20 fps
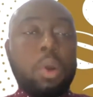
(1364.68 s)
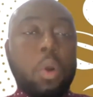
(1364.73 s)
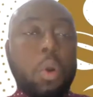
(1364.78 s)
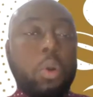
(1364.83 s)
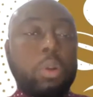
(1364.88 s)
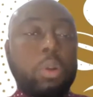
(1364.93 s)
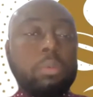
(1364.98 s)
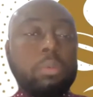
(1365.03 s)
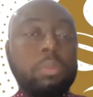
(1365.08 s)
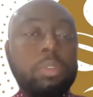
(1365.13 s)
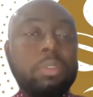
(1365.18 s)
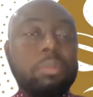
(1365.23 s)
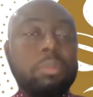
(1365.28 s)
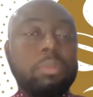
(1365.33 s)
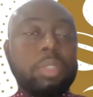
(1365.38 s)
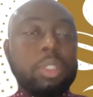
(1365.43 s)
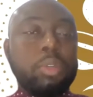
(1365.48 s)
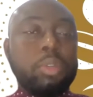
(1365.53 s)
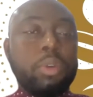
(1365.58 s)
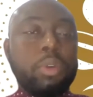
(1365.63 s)

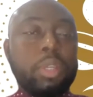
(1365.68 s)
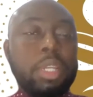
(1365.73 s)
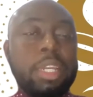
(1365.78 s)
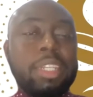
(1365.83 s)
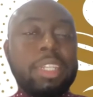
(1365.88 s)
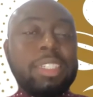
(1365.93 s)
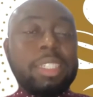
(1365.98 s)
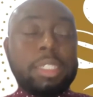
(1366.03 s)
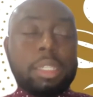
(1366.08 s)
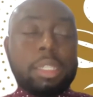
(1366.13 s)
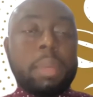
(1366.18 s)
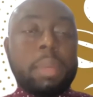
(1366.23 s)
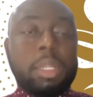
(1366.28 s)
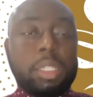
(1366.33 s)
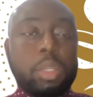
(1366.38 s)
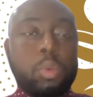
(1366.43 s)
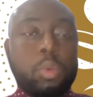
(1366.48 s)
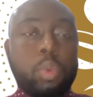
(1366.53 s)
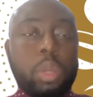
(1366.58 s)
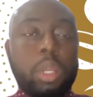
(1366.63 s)
in a
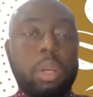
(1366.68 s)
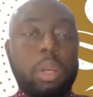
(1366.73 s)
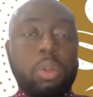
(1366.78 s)
systematic way,